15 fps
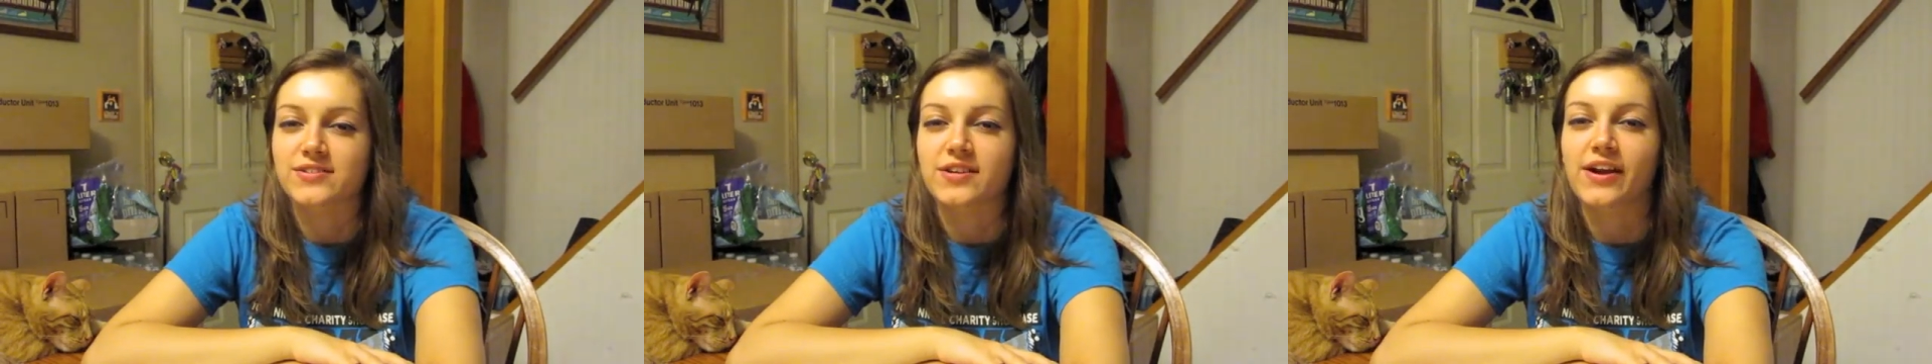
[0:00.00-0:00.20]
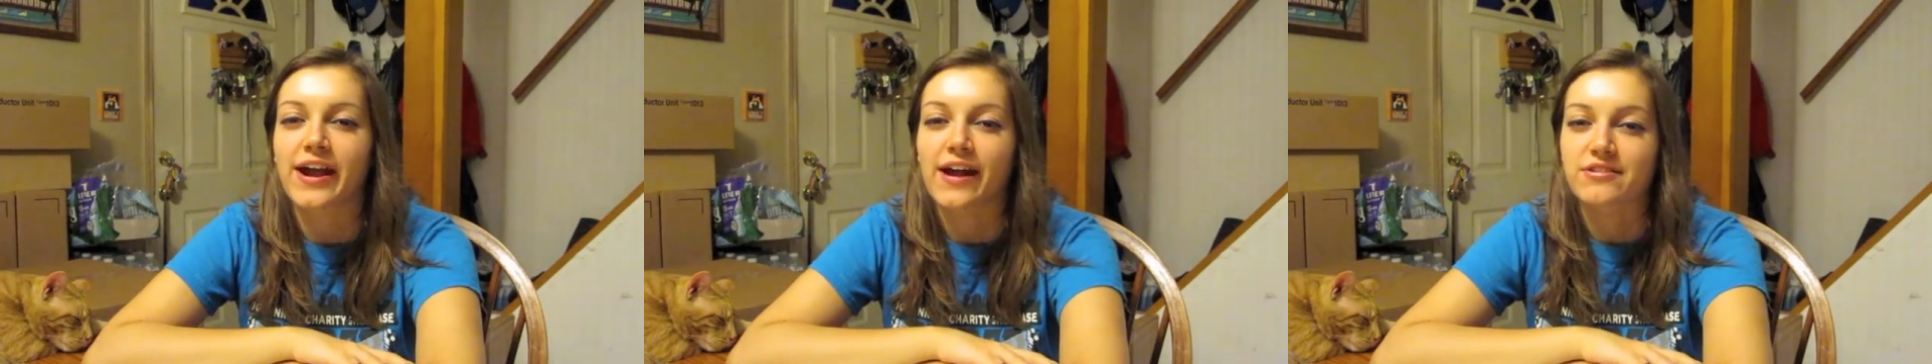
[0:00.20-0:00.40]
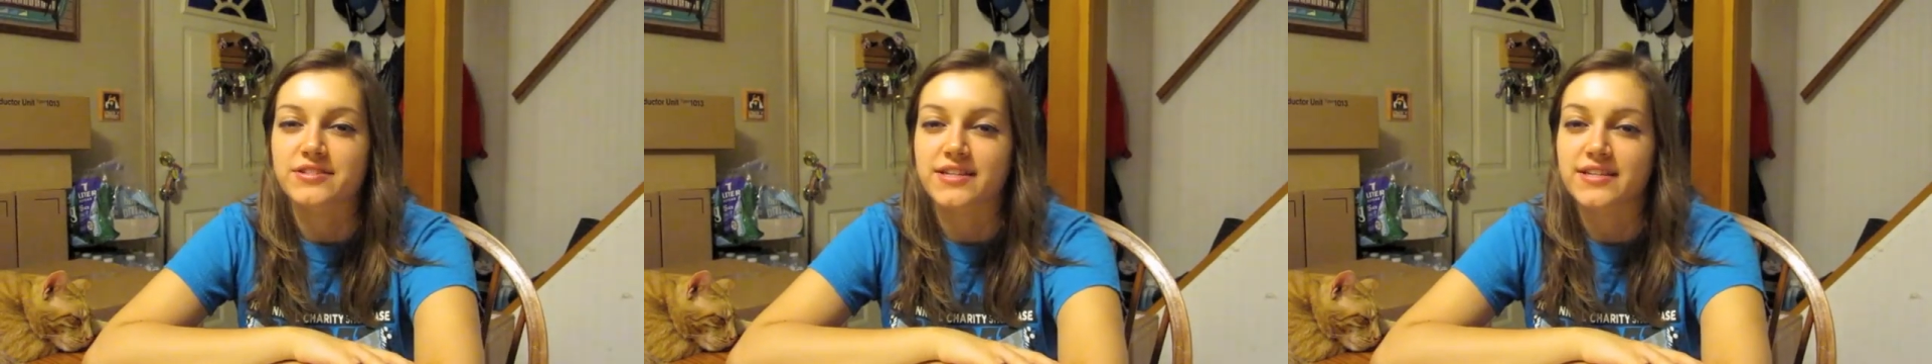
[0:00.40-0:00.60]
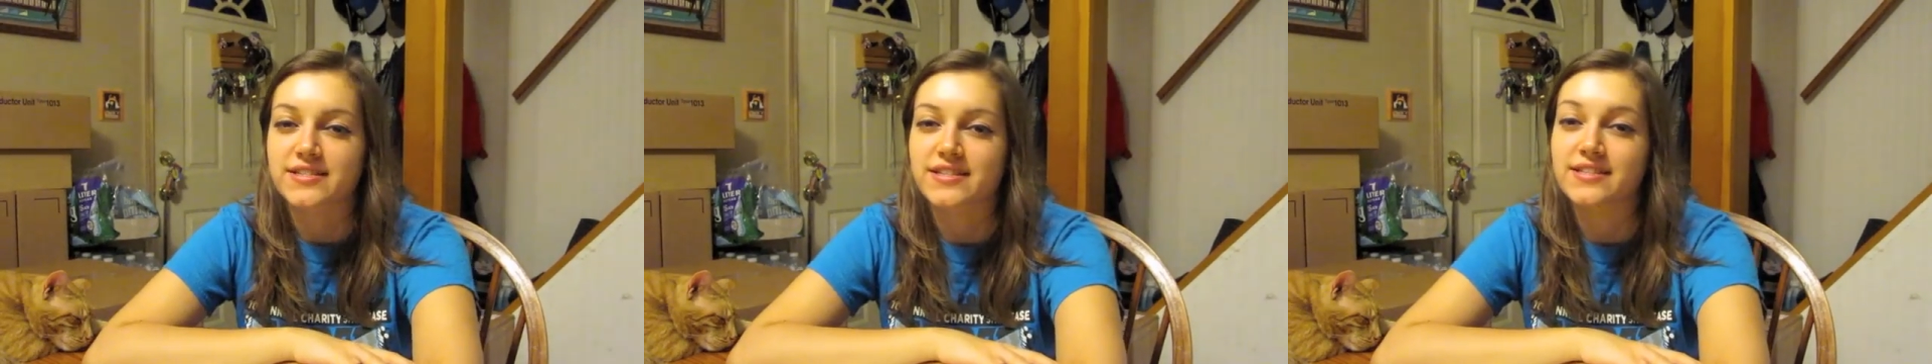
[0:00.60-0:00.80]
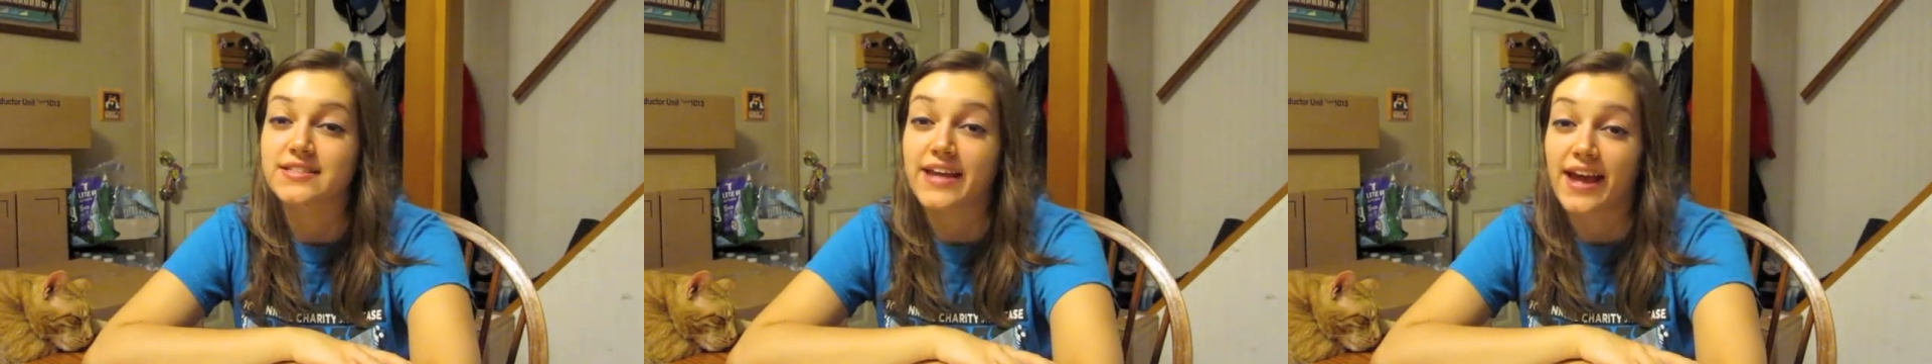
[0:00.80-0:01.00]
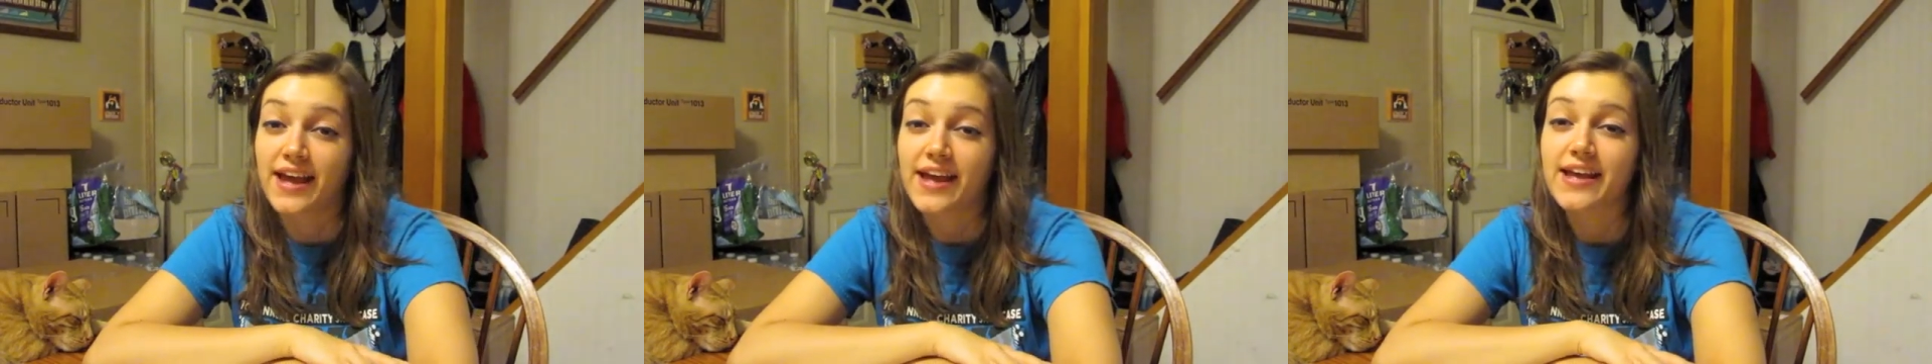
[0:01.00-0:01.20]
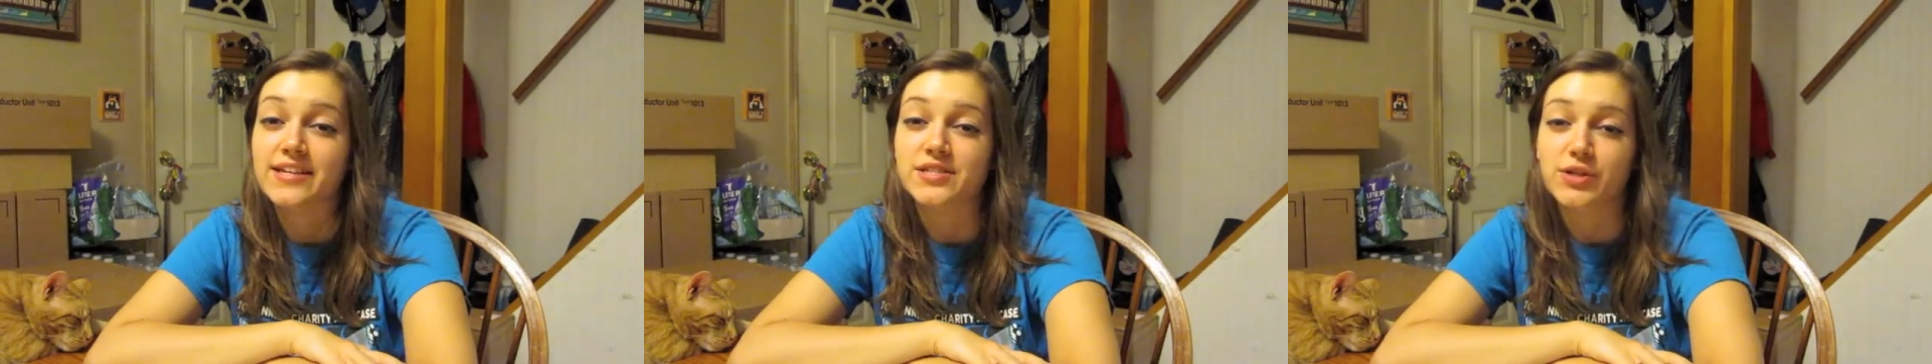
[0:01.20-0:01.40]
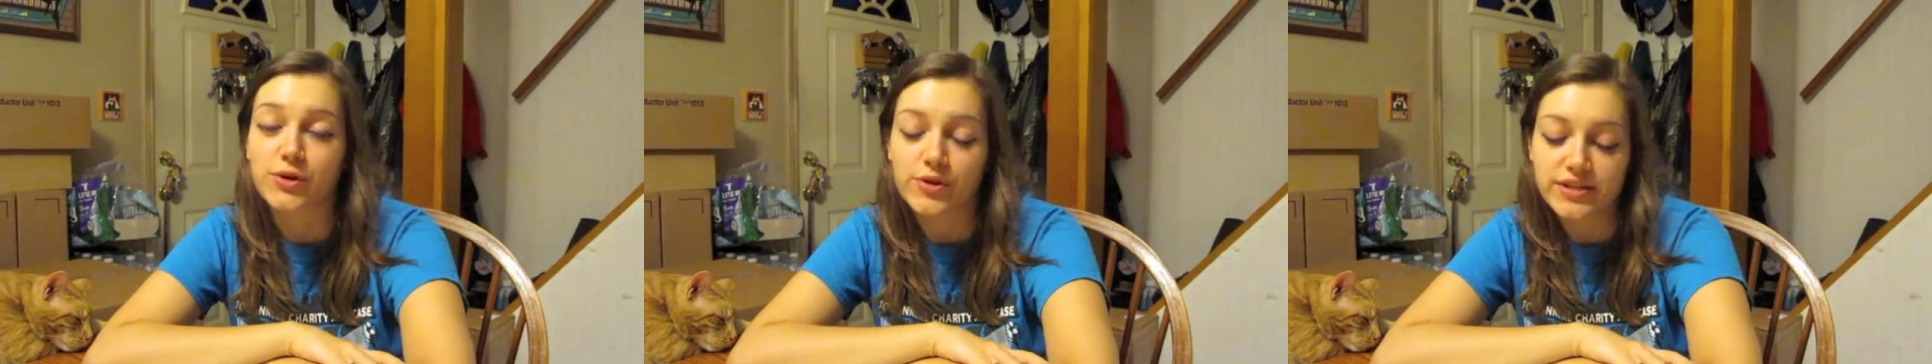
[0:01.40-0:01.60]
Our house guest of the day
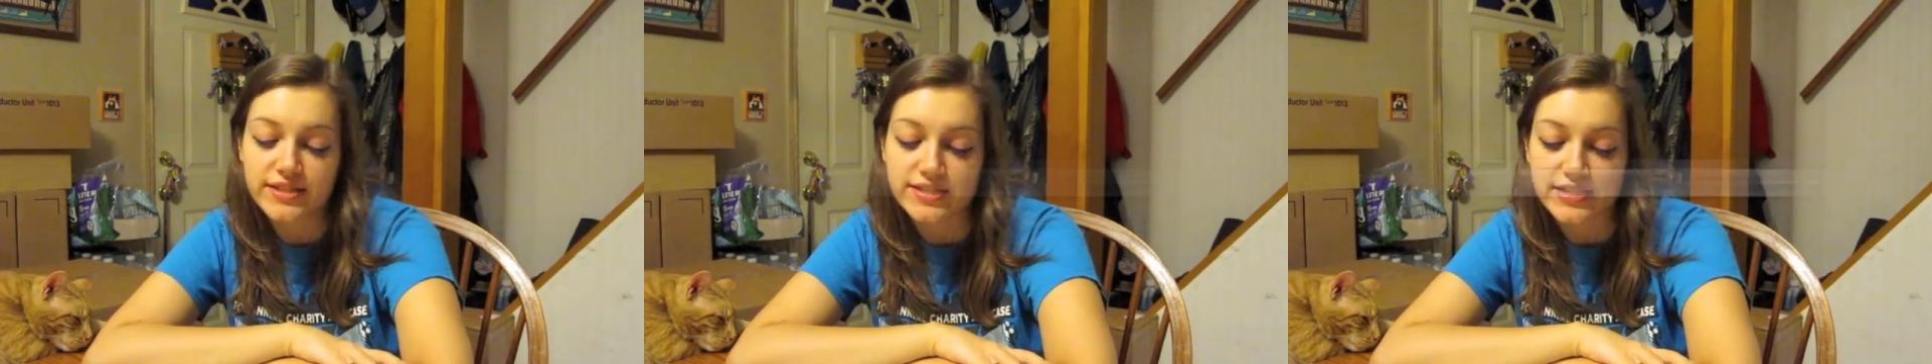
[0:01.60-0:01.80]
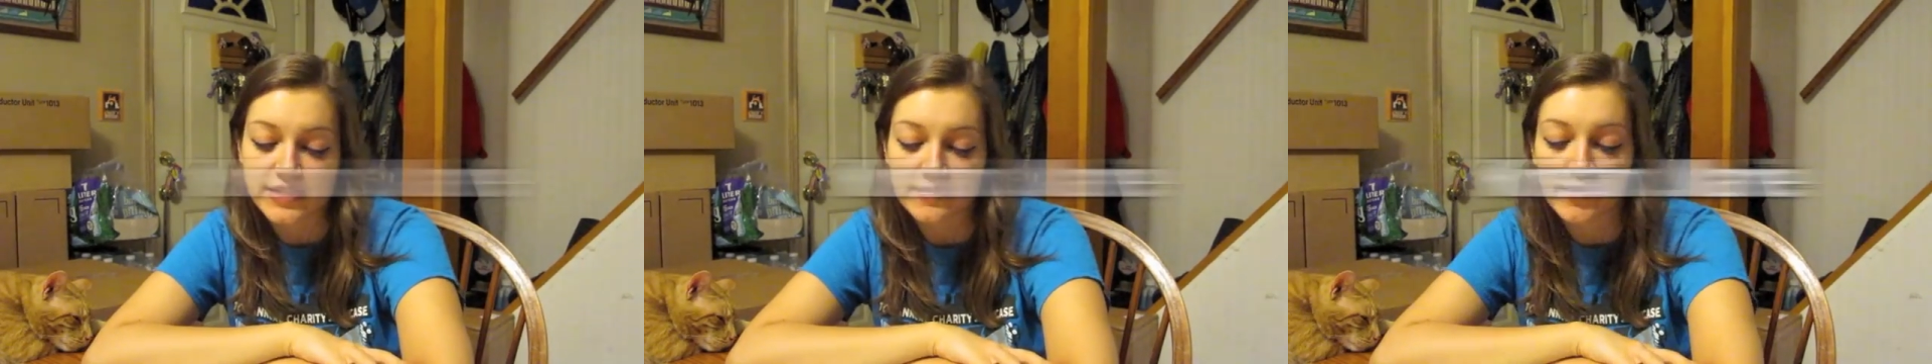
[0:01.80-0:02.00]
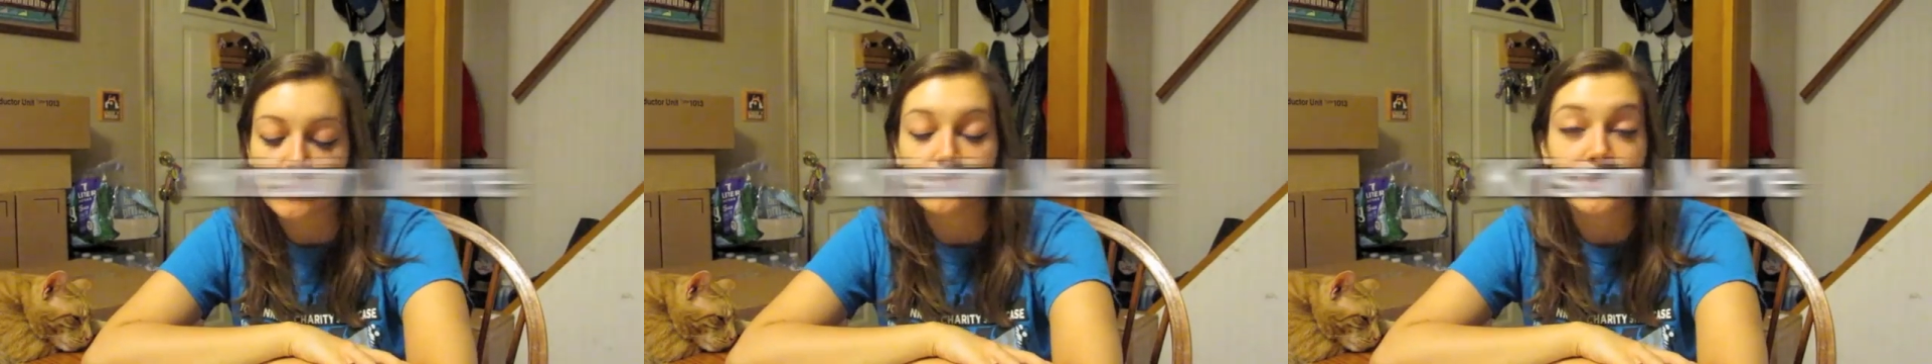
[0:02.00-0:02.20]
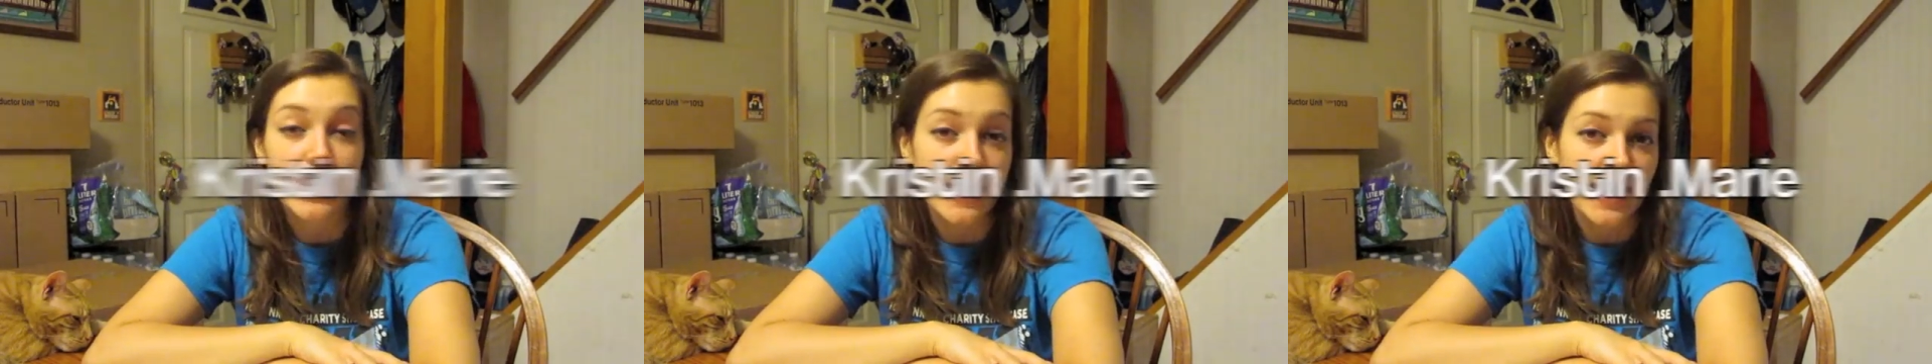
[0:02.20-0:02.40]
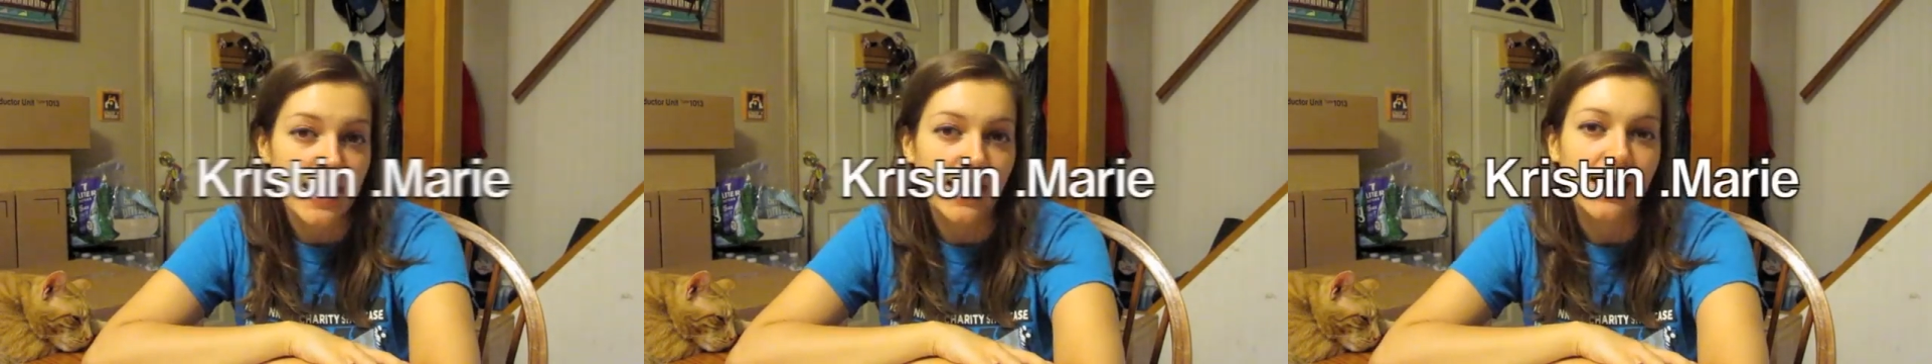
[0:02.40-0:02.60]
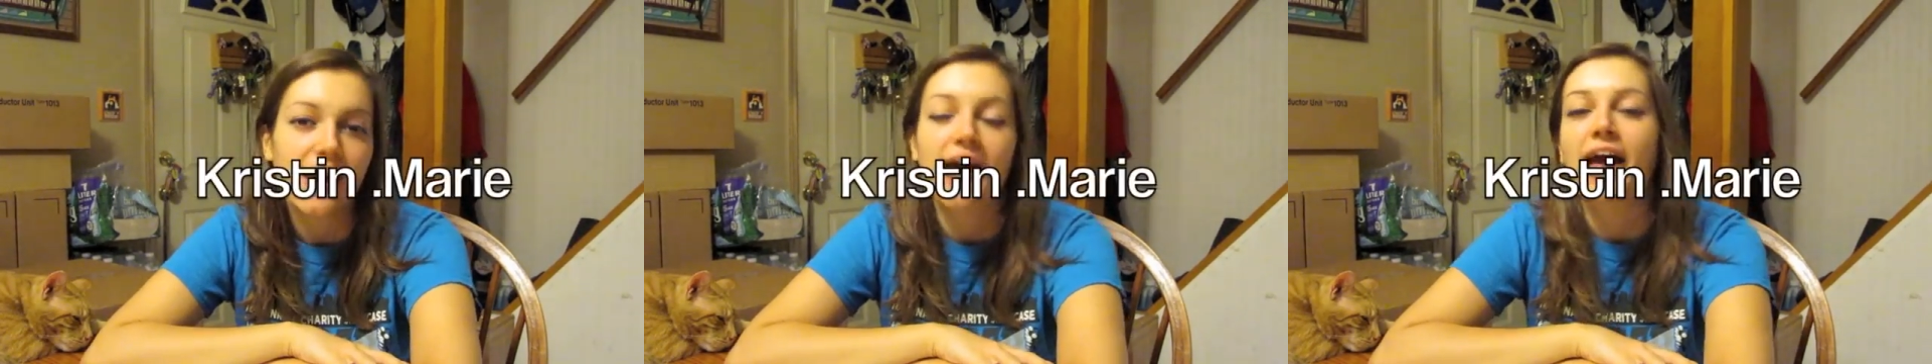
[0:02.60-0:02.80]
is Kristen Marie,